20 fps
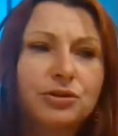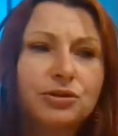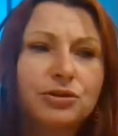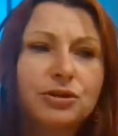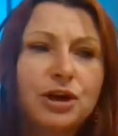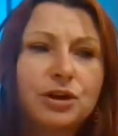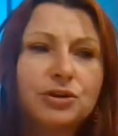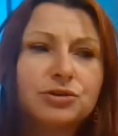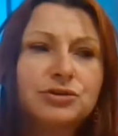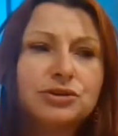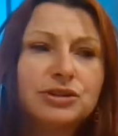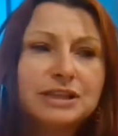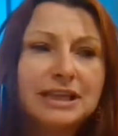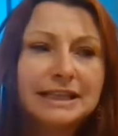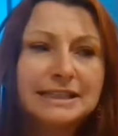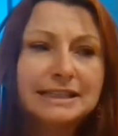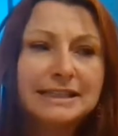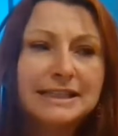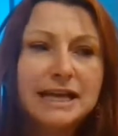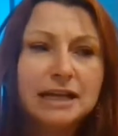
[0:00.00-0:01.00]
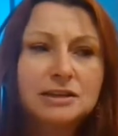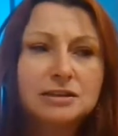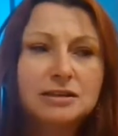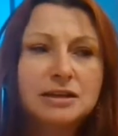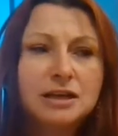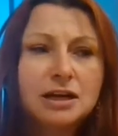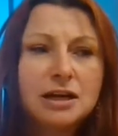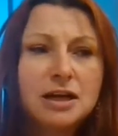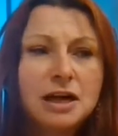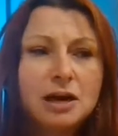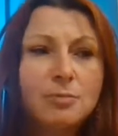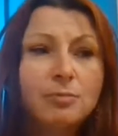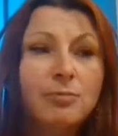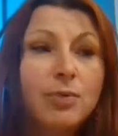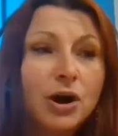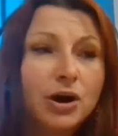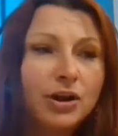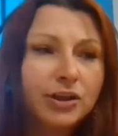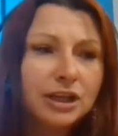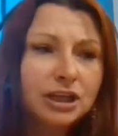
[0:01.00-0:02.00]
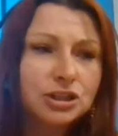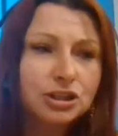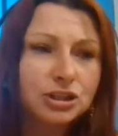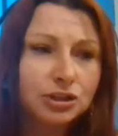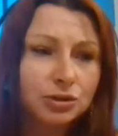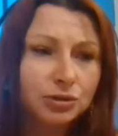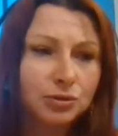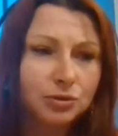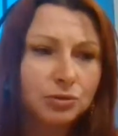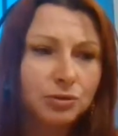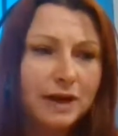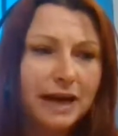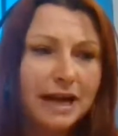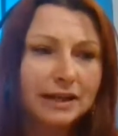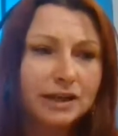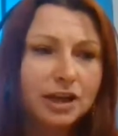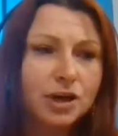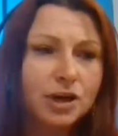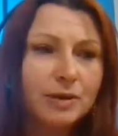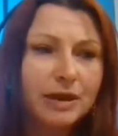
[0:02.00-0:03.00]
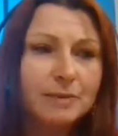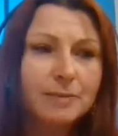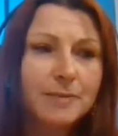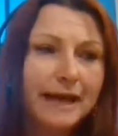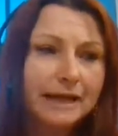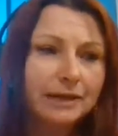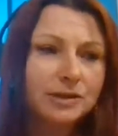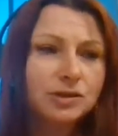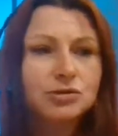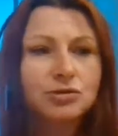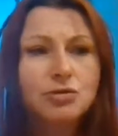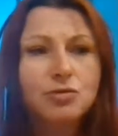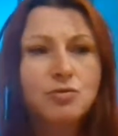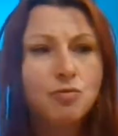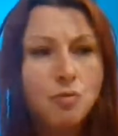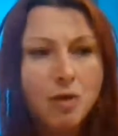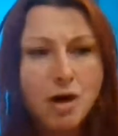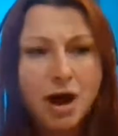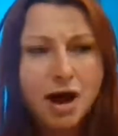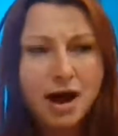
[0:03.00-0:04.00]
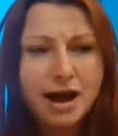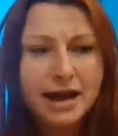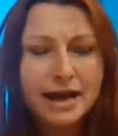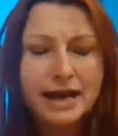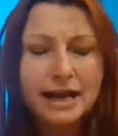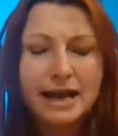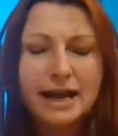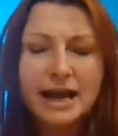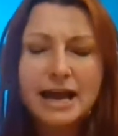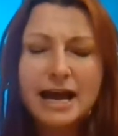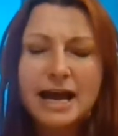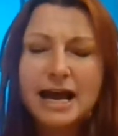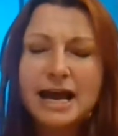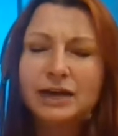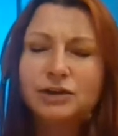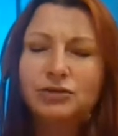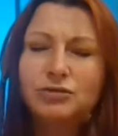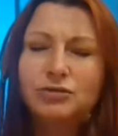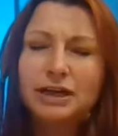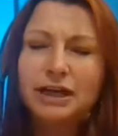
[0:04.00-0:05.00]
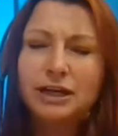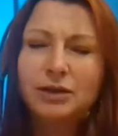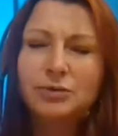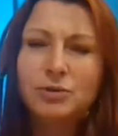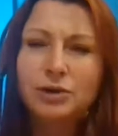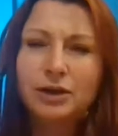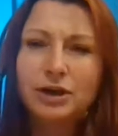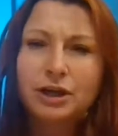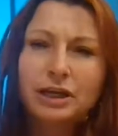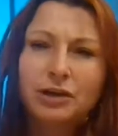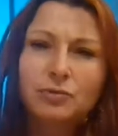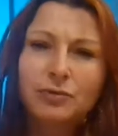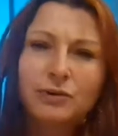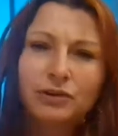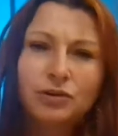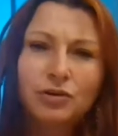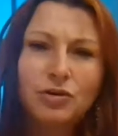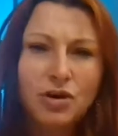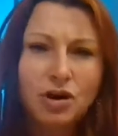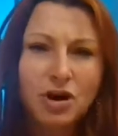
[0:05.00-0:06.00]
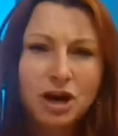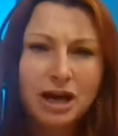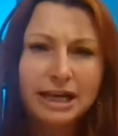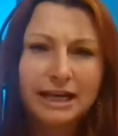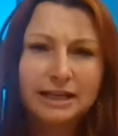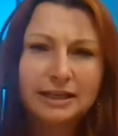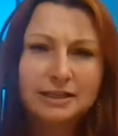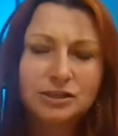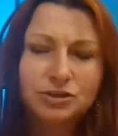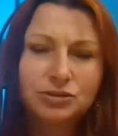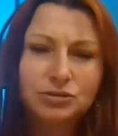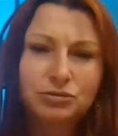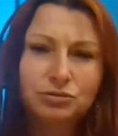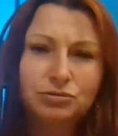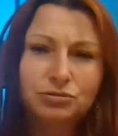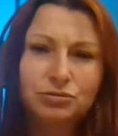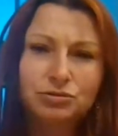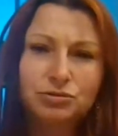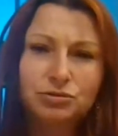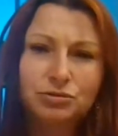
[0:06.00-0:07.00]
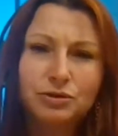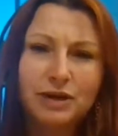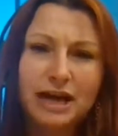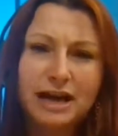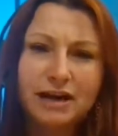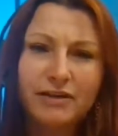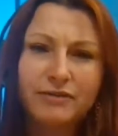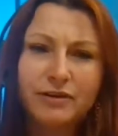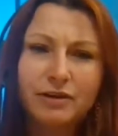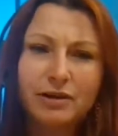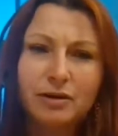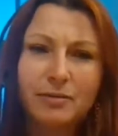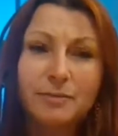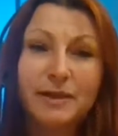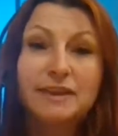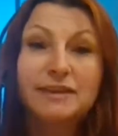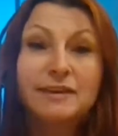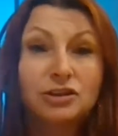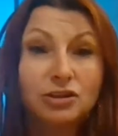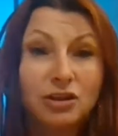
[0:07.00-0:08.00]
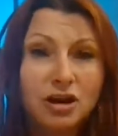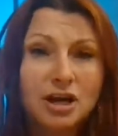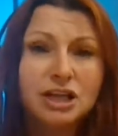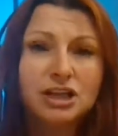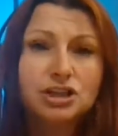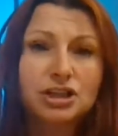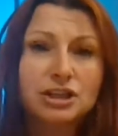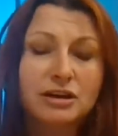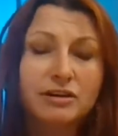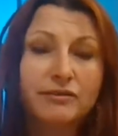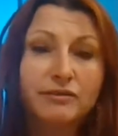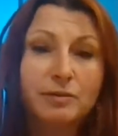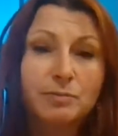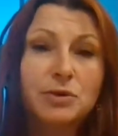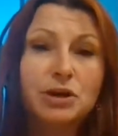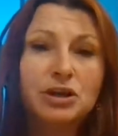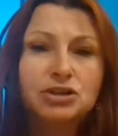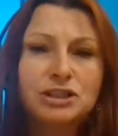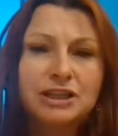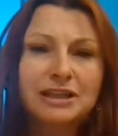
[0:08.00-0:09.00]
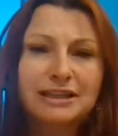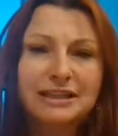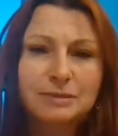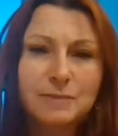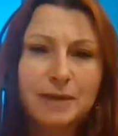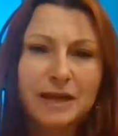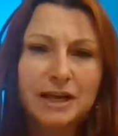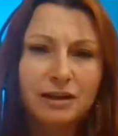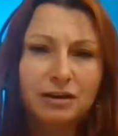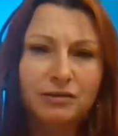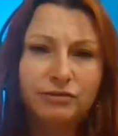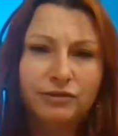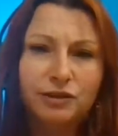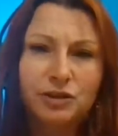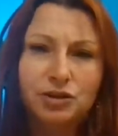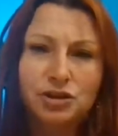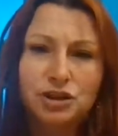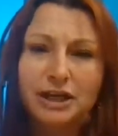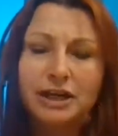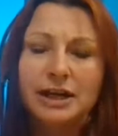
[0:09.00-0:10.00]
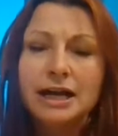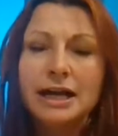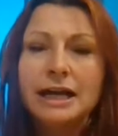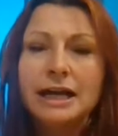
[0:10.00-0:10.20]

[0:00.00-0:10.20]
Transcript: those things that bothered you and going back to the why and really working with your colleagues to have a methodology of approaching this better in future,